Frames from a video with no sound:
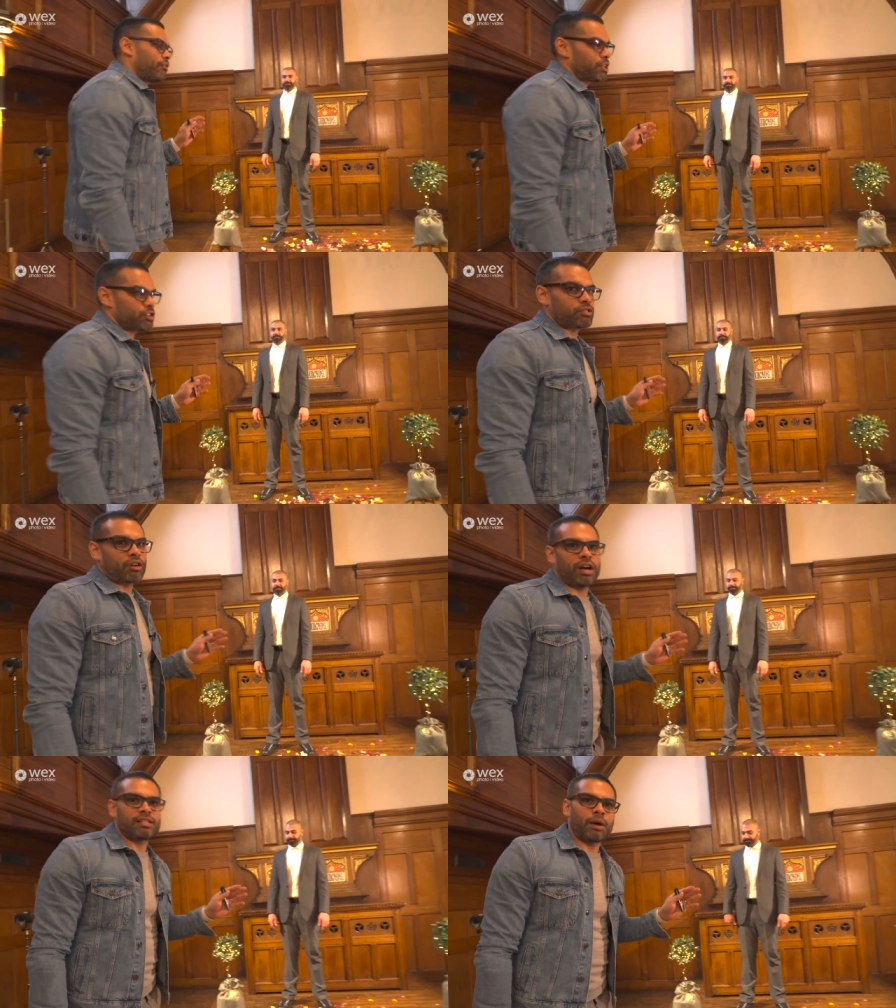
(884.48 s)
the
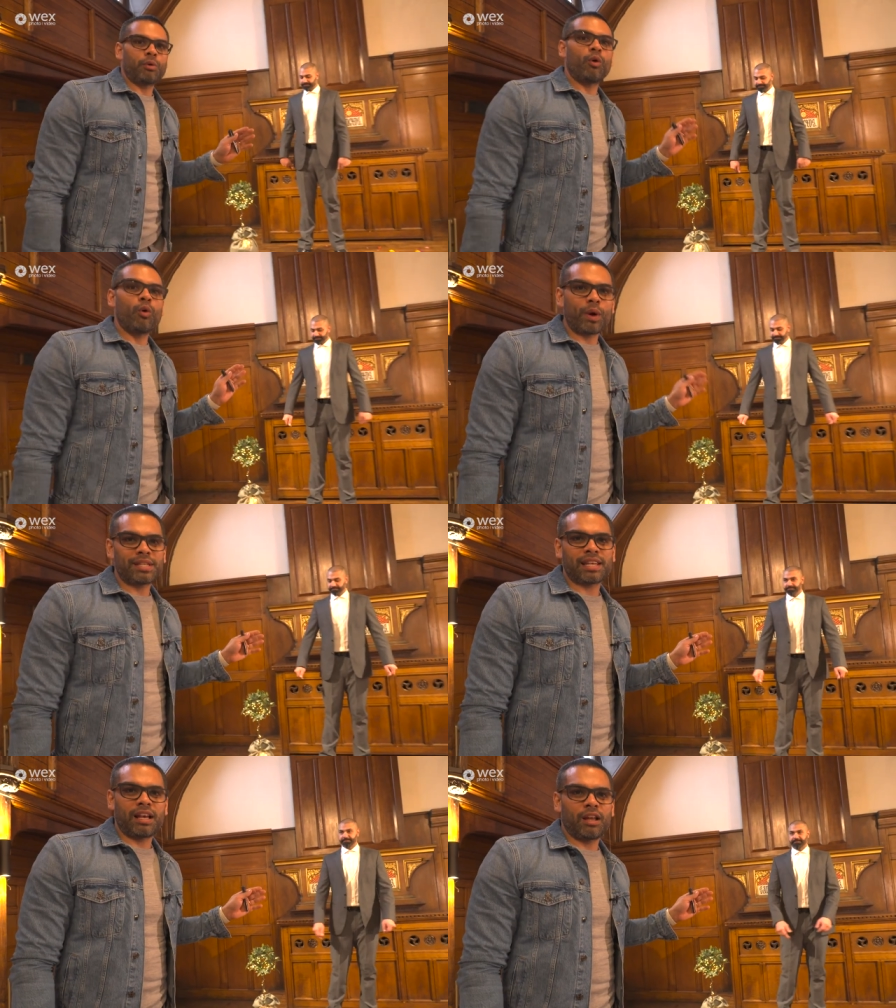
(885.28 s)
registrar, is I will
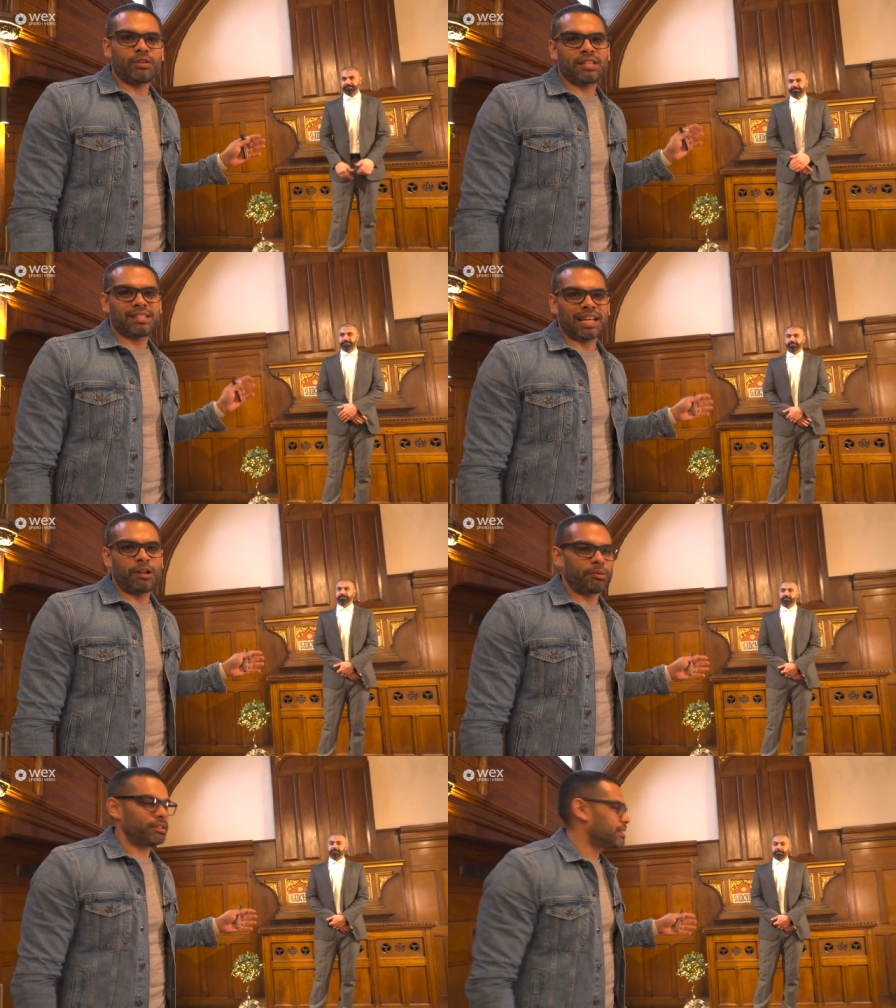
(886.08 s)
always say hello to the
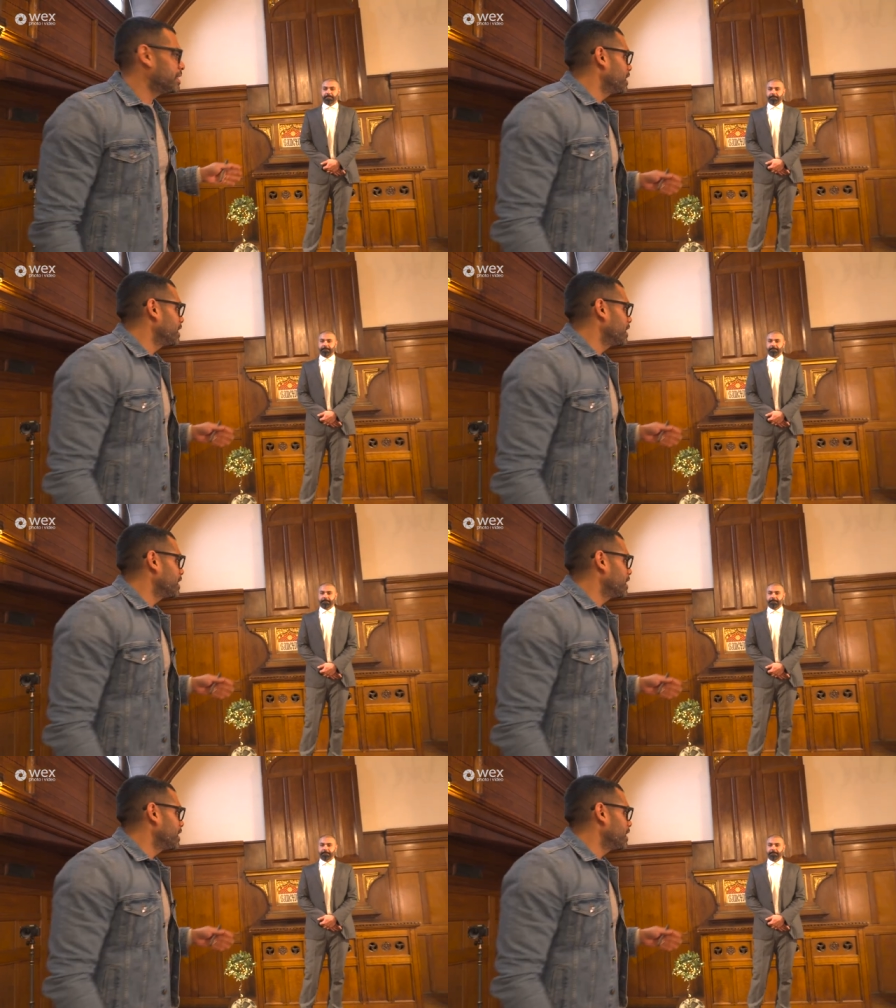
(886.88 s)
celebrant.